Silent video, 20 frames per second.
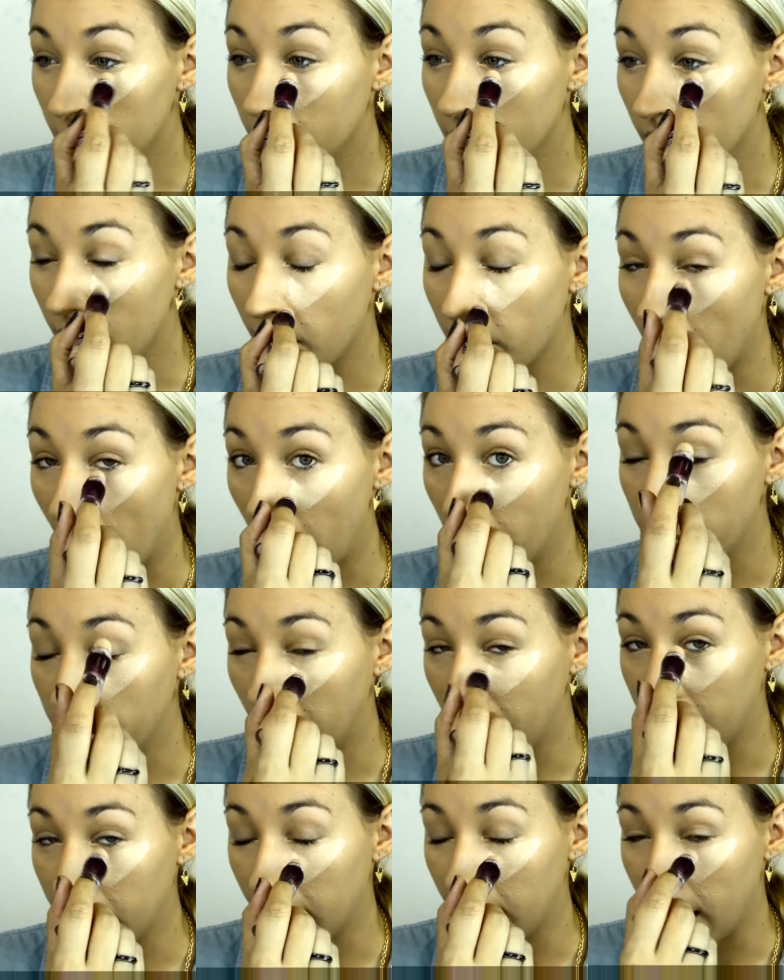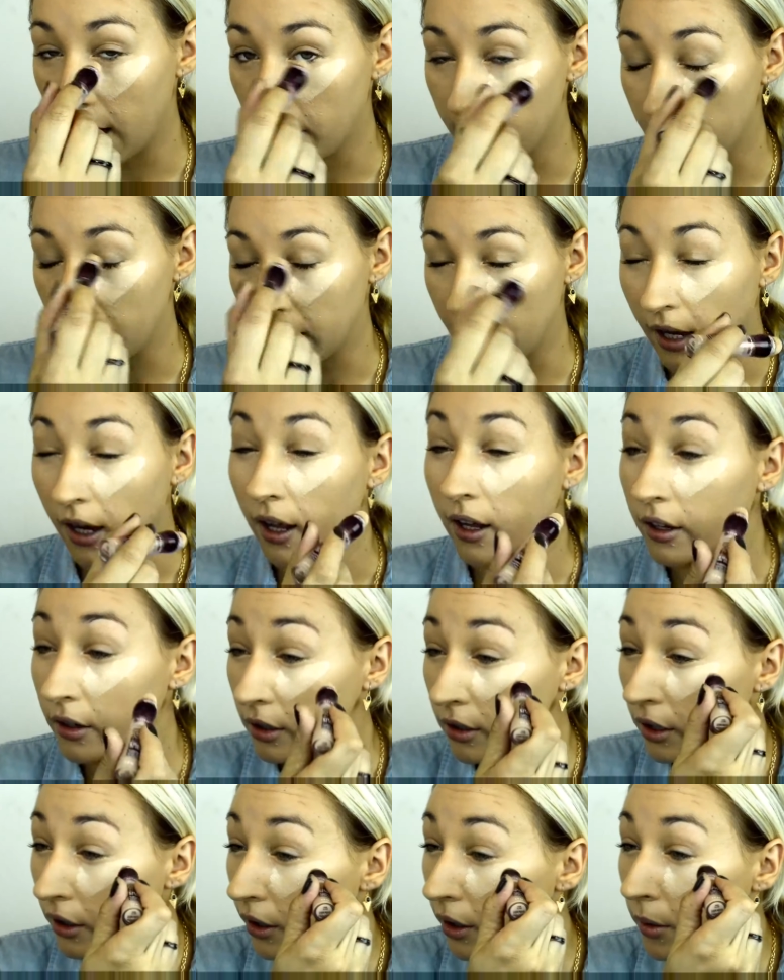I'll blend it up and in,
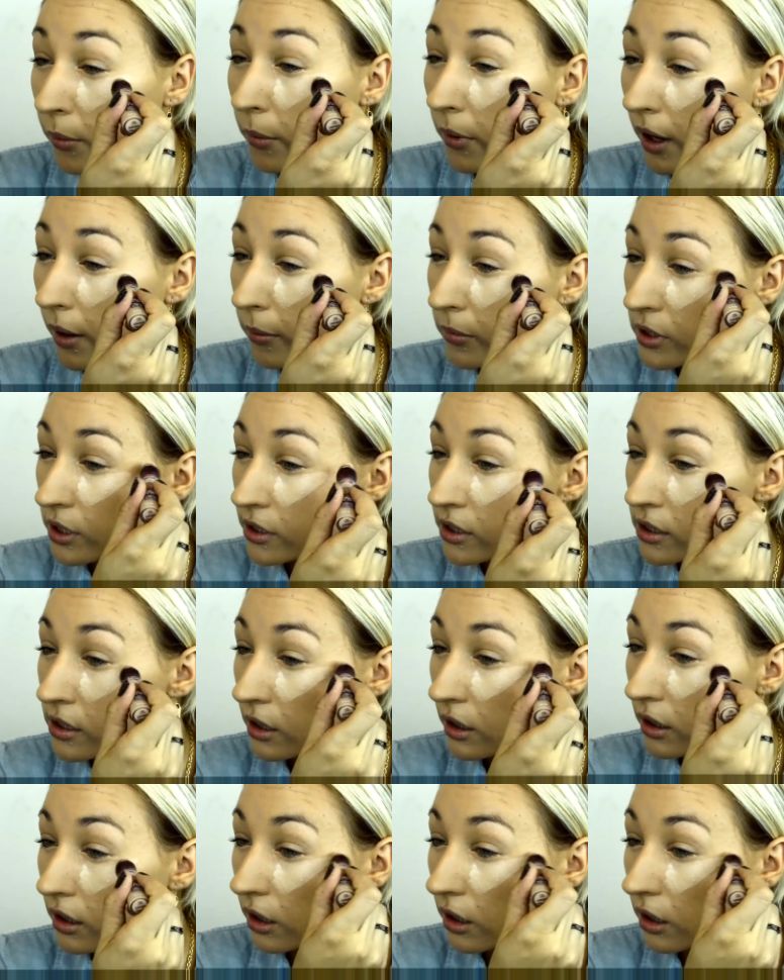but I'm just